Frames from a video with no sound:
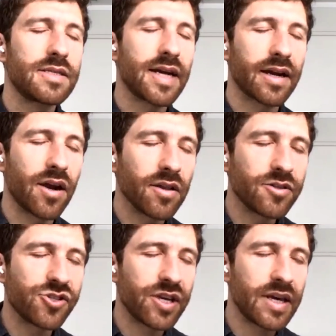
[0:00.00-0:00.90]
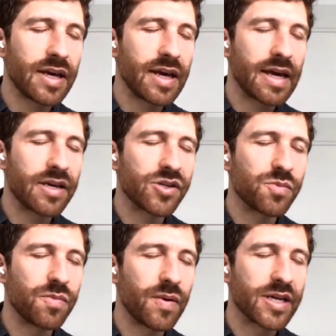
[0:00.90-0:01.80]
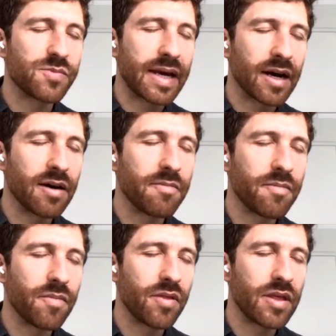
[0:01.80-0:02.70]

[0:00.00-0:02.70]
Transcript: technology is has become